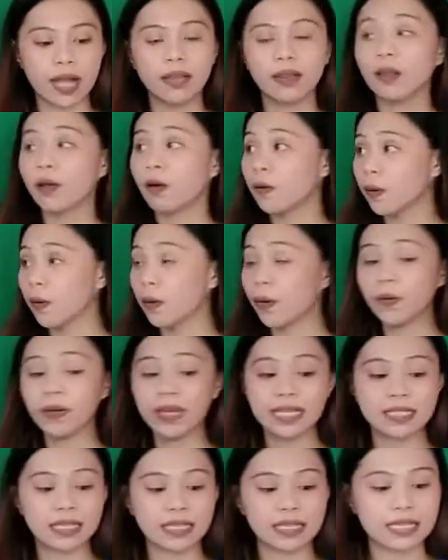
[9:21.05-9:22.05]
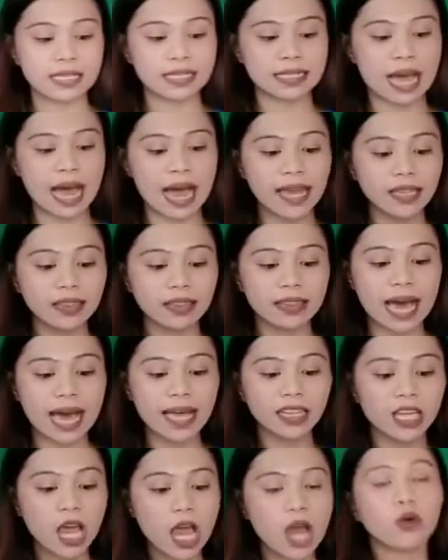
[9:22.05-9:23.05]
A logo is a design
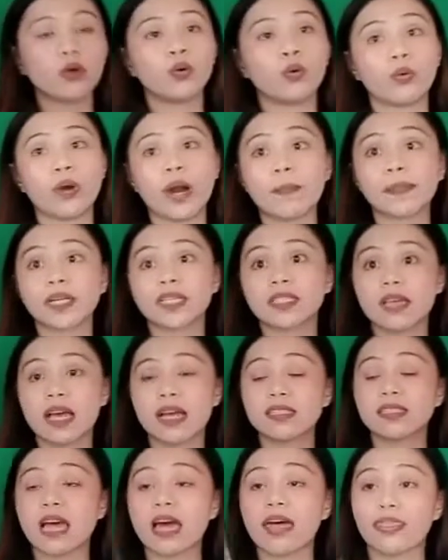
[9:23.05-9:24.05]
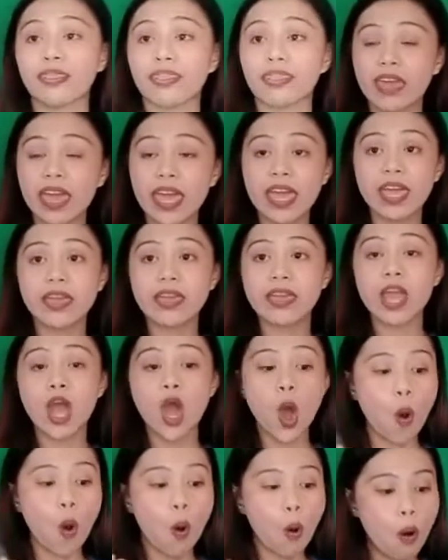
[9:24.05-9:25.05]
that represents a thing
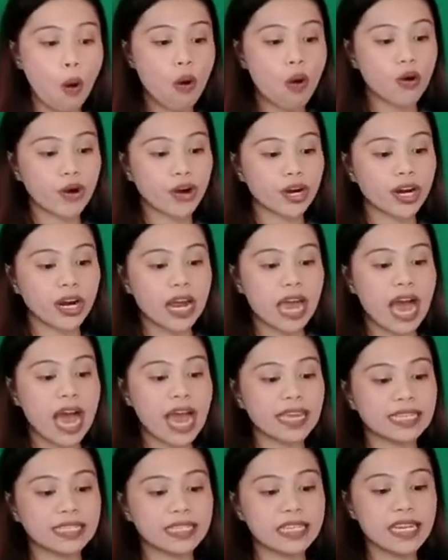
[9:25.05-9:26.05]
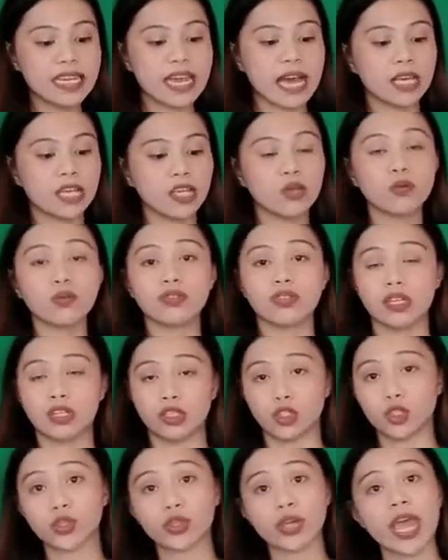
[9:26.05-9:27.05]
or idea using
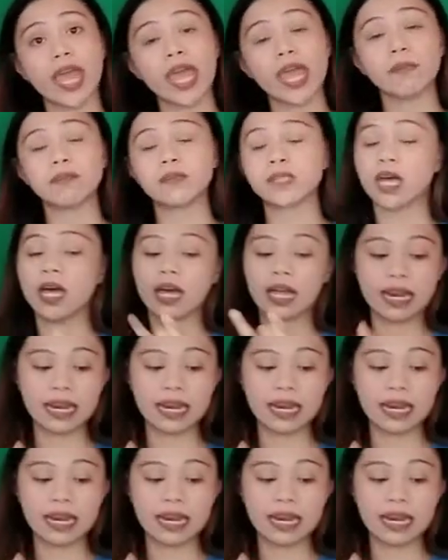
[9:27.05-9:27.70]
shapes,